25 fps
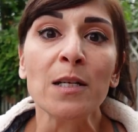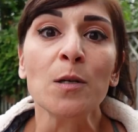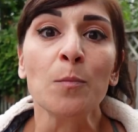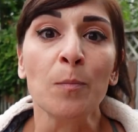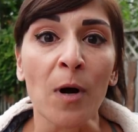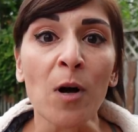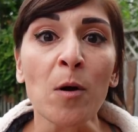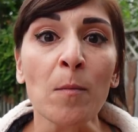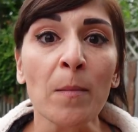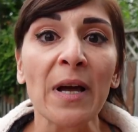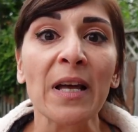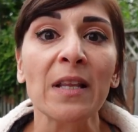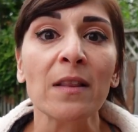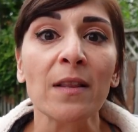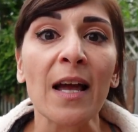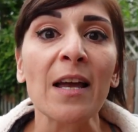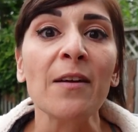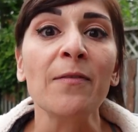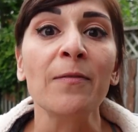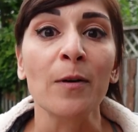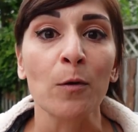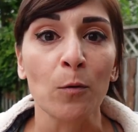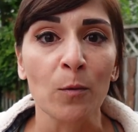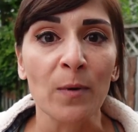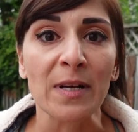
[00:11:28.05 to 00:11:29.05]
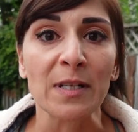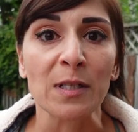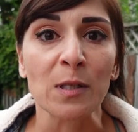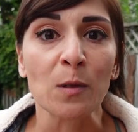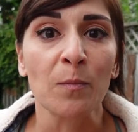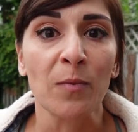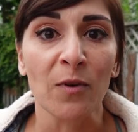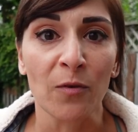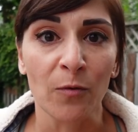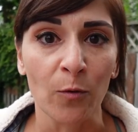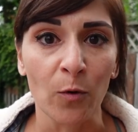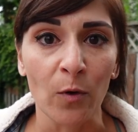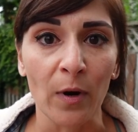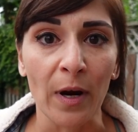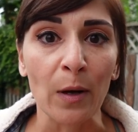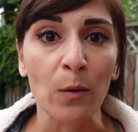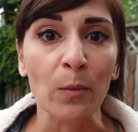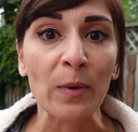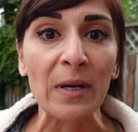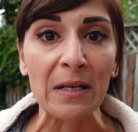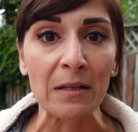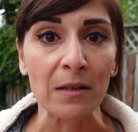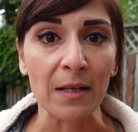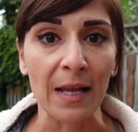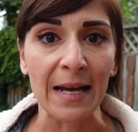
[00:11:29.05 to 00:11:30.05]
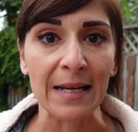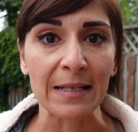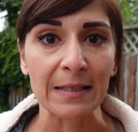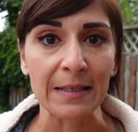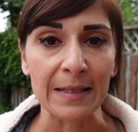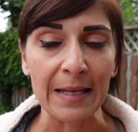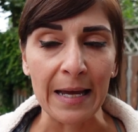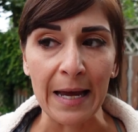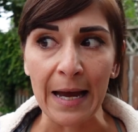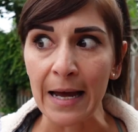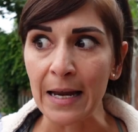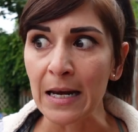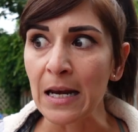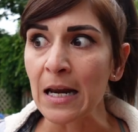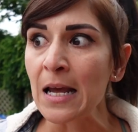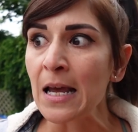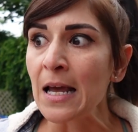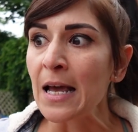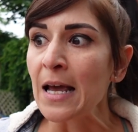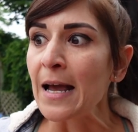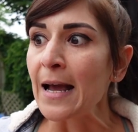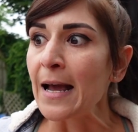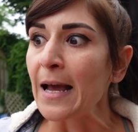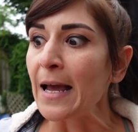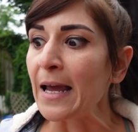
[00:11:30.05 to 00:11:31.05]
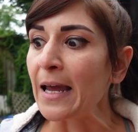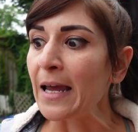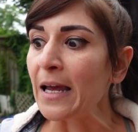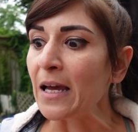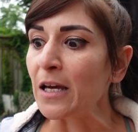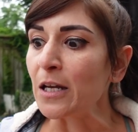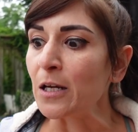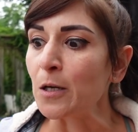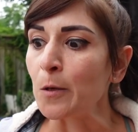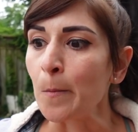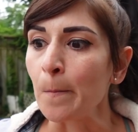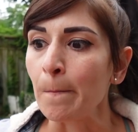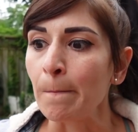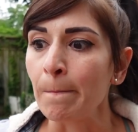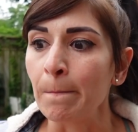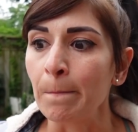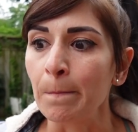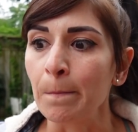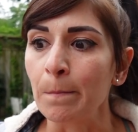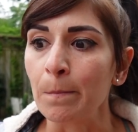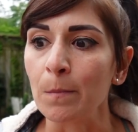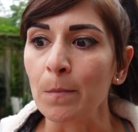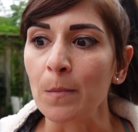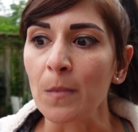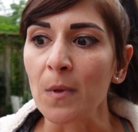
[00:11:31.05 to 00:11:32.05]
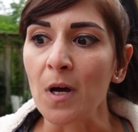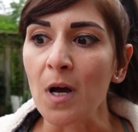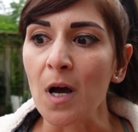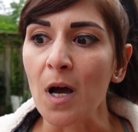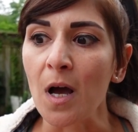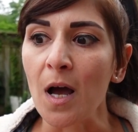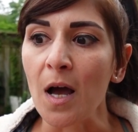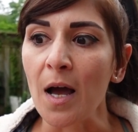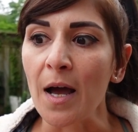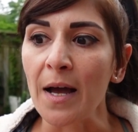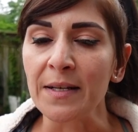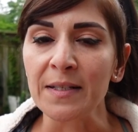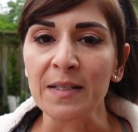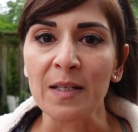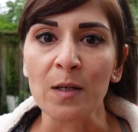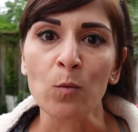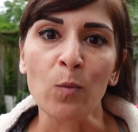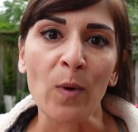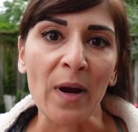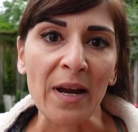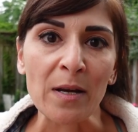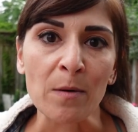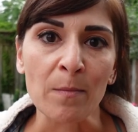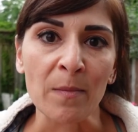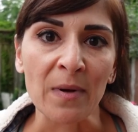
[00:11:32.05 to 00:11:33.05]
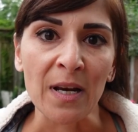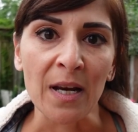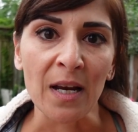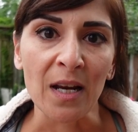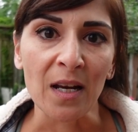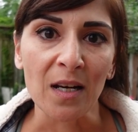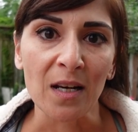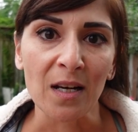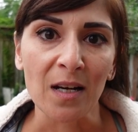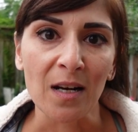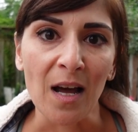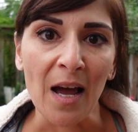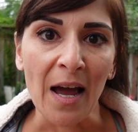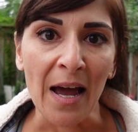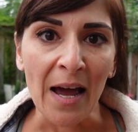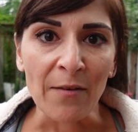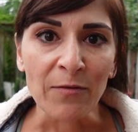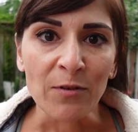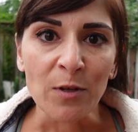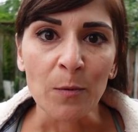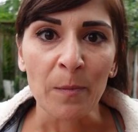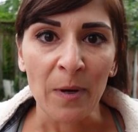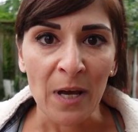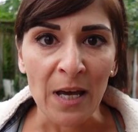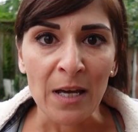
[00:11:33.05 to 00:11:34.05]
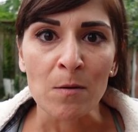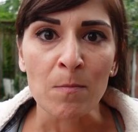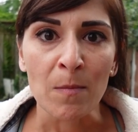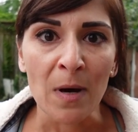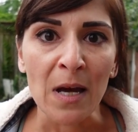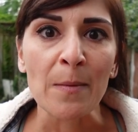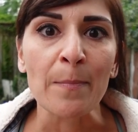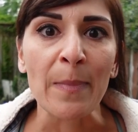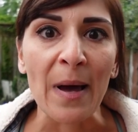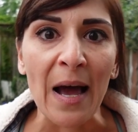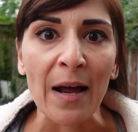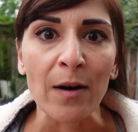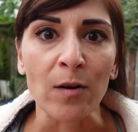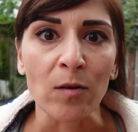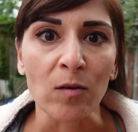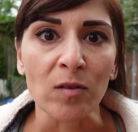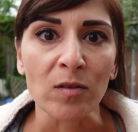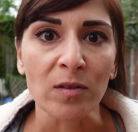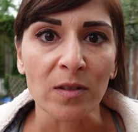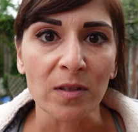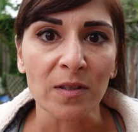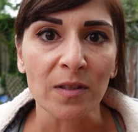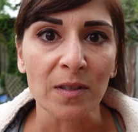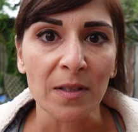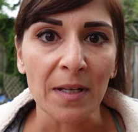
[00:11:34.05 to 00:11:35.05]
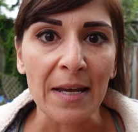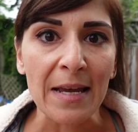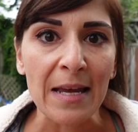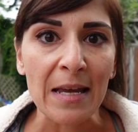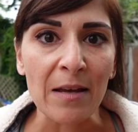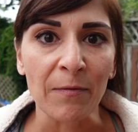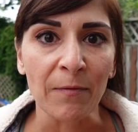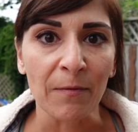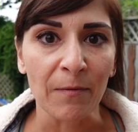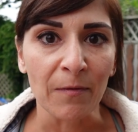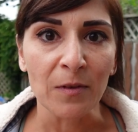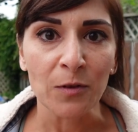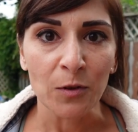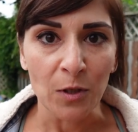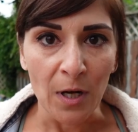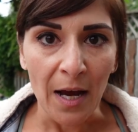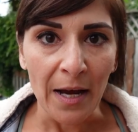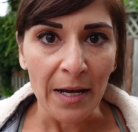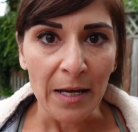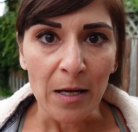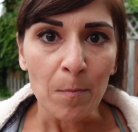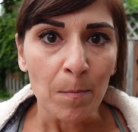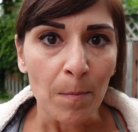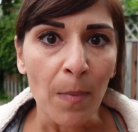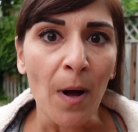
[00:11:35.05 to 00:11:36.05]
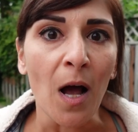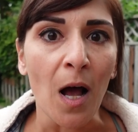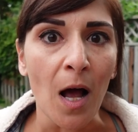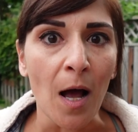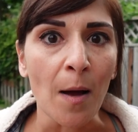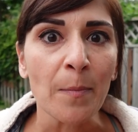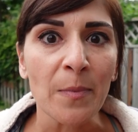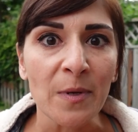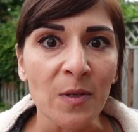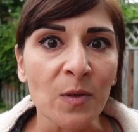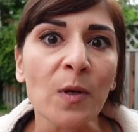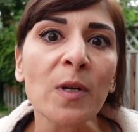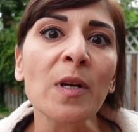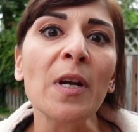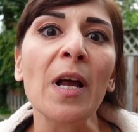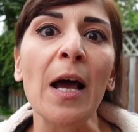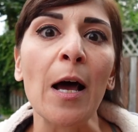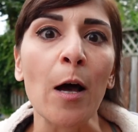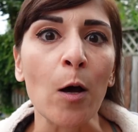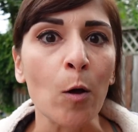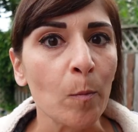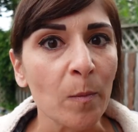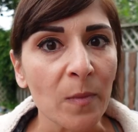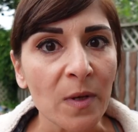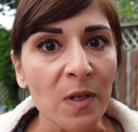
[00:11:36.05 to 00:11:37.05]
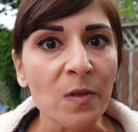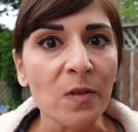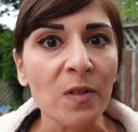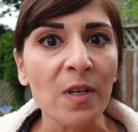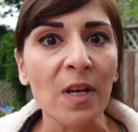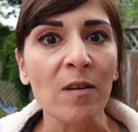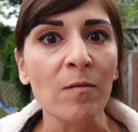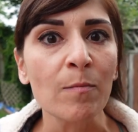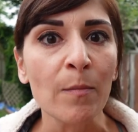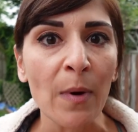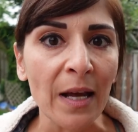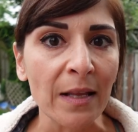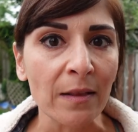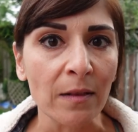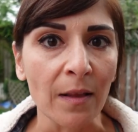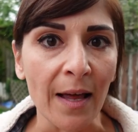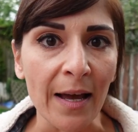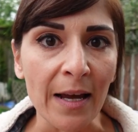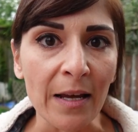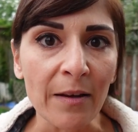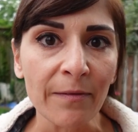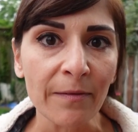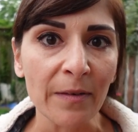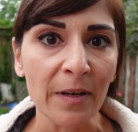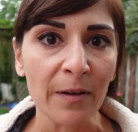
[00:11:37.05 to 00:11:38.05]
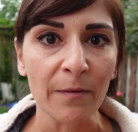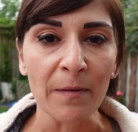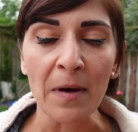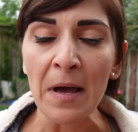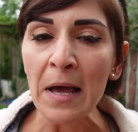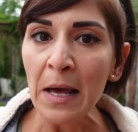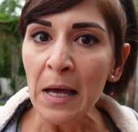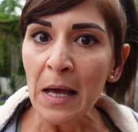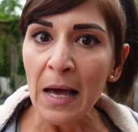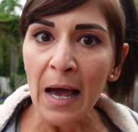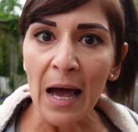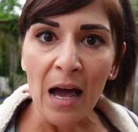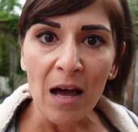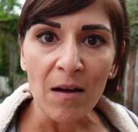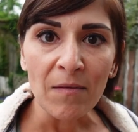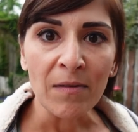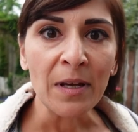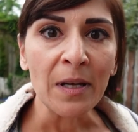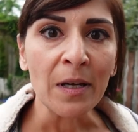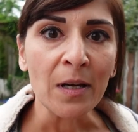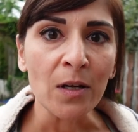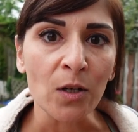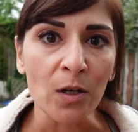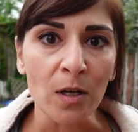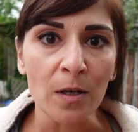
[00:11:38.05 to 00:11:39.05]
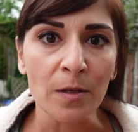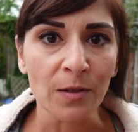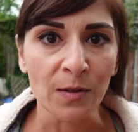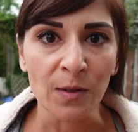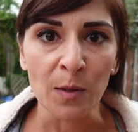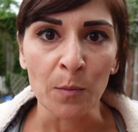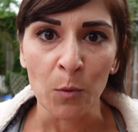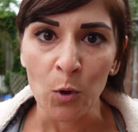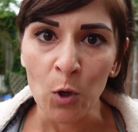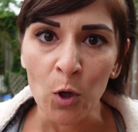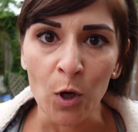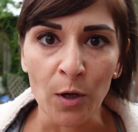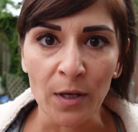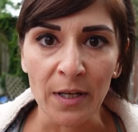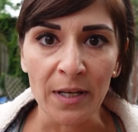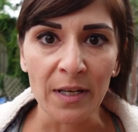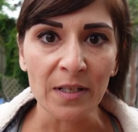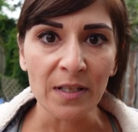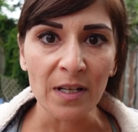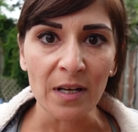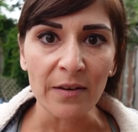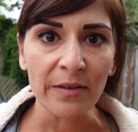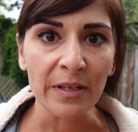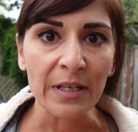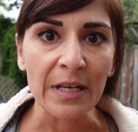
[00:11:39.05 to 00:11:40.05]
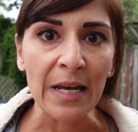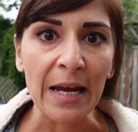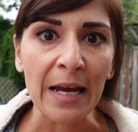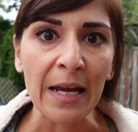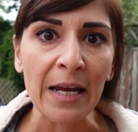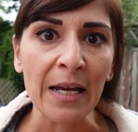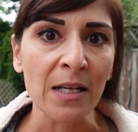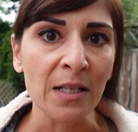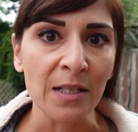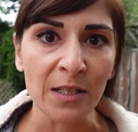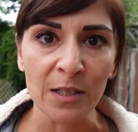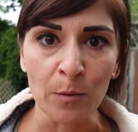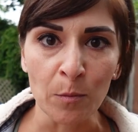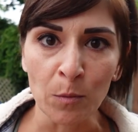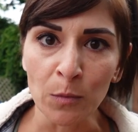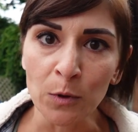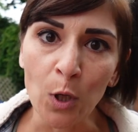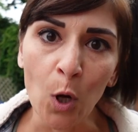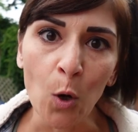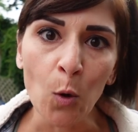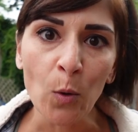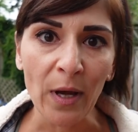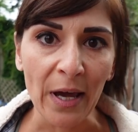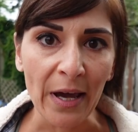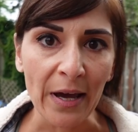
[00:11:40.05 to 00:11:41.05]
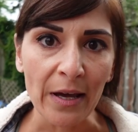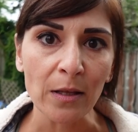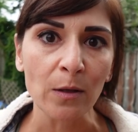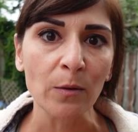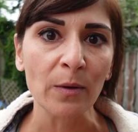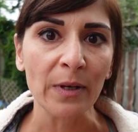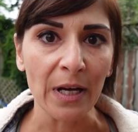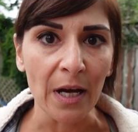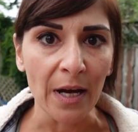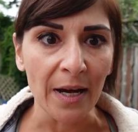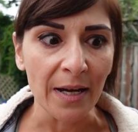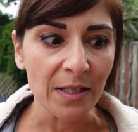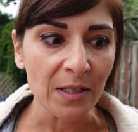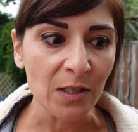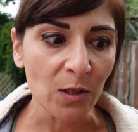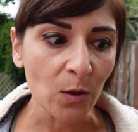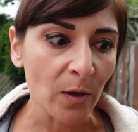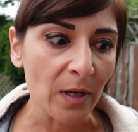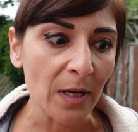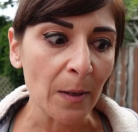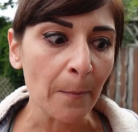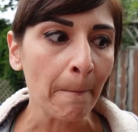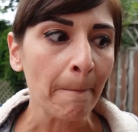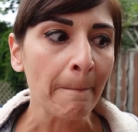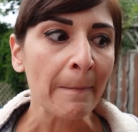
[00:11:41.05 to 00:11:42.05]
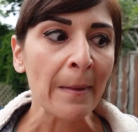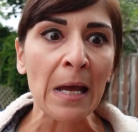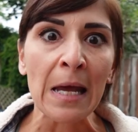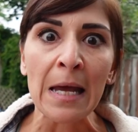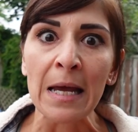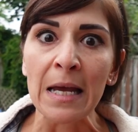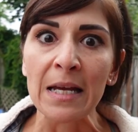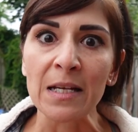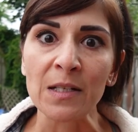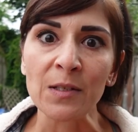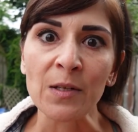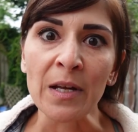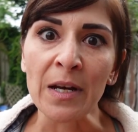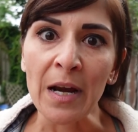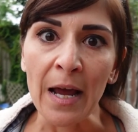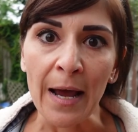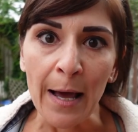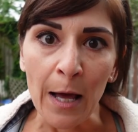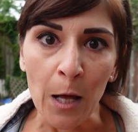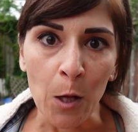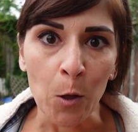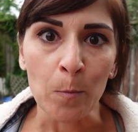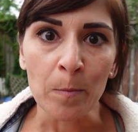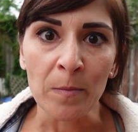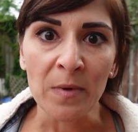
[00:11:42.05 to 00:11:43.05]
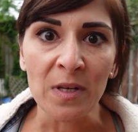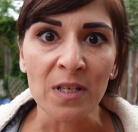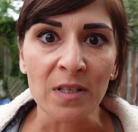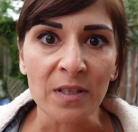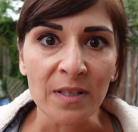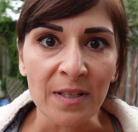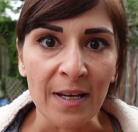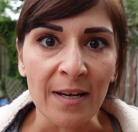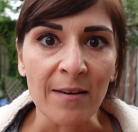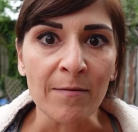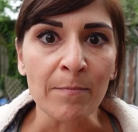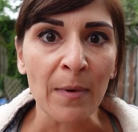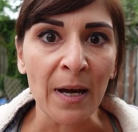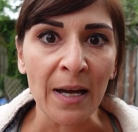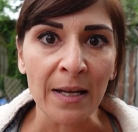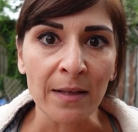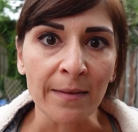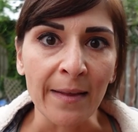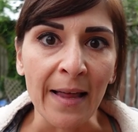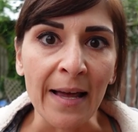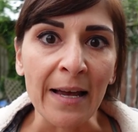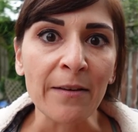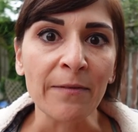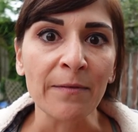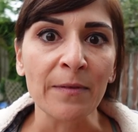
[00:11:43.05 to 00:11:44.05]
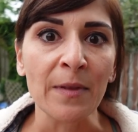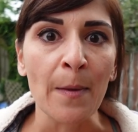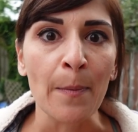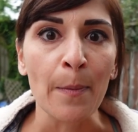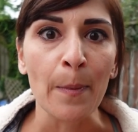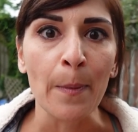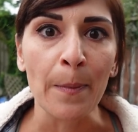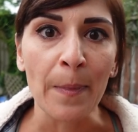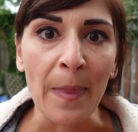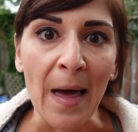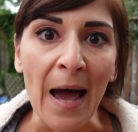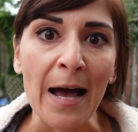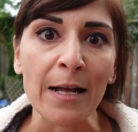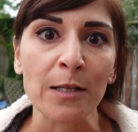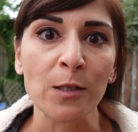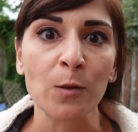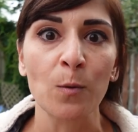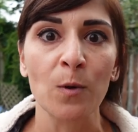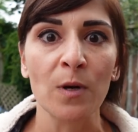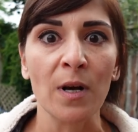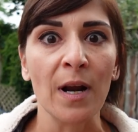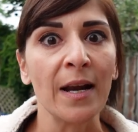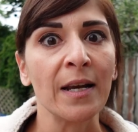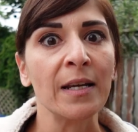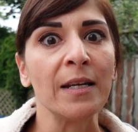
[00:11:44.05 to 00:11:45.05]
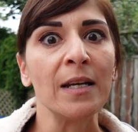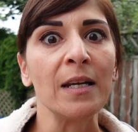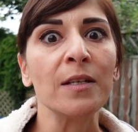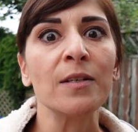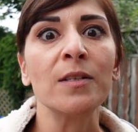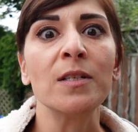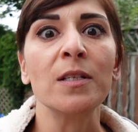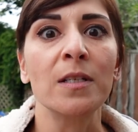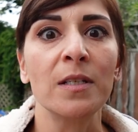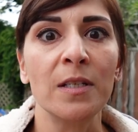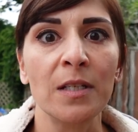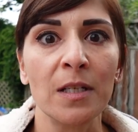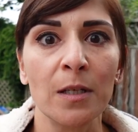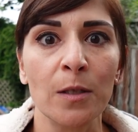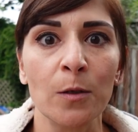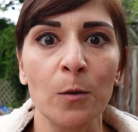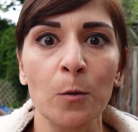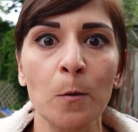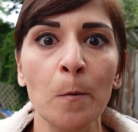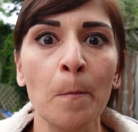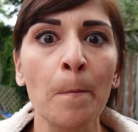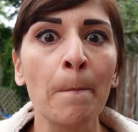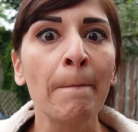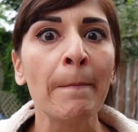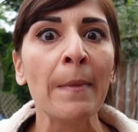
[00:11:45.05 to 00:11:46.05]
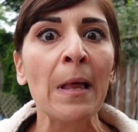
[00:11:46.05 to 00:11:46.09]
put my life at risk before I realized that. And I said, wait a minute, I have to pick my battles. If diet pop is gonna help me save my life, if having some cookies every day and some low calorie ice cream is gonna help me save my life, then that's what I need to do.